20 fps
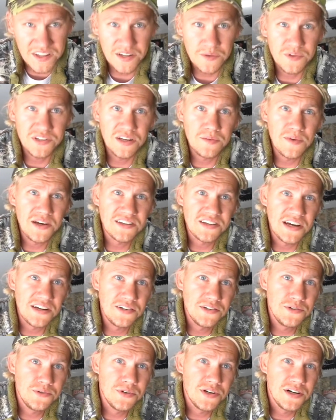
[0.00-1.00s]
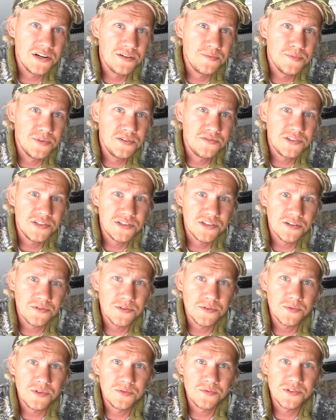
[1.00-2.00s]
think when they make that new uh, movie, you know,
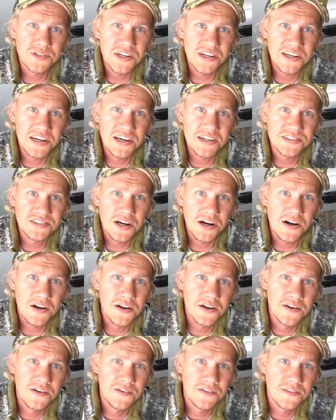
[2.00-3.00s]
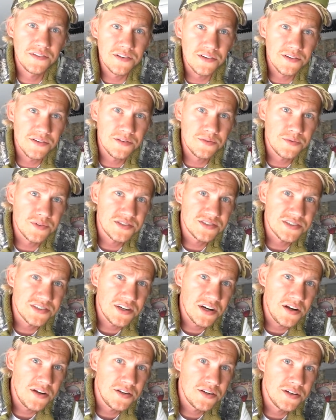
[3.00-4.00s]
the one where they can't talk, the, what is it
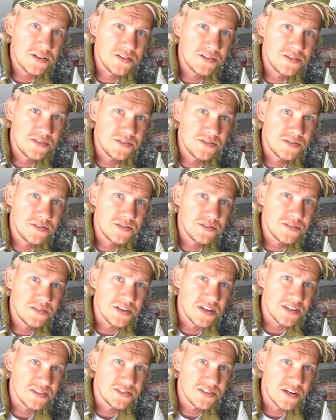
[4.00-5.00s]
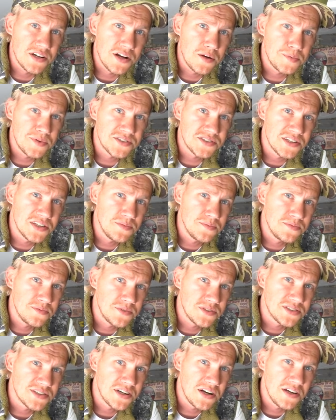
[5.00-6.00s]
called? Like shut up or something?
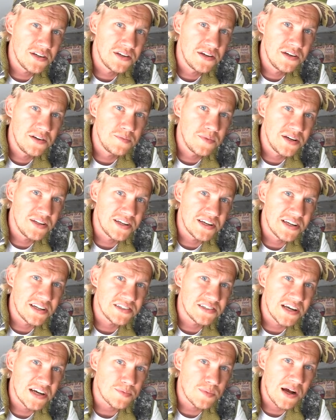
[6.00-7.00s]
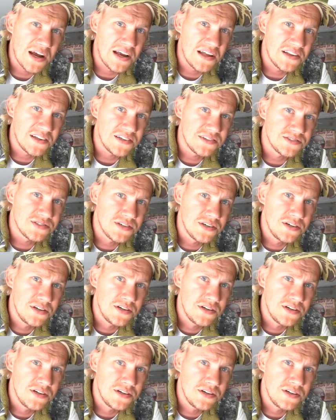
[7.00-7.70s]
What's it called? Uh, and they get attacked by aliens?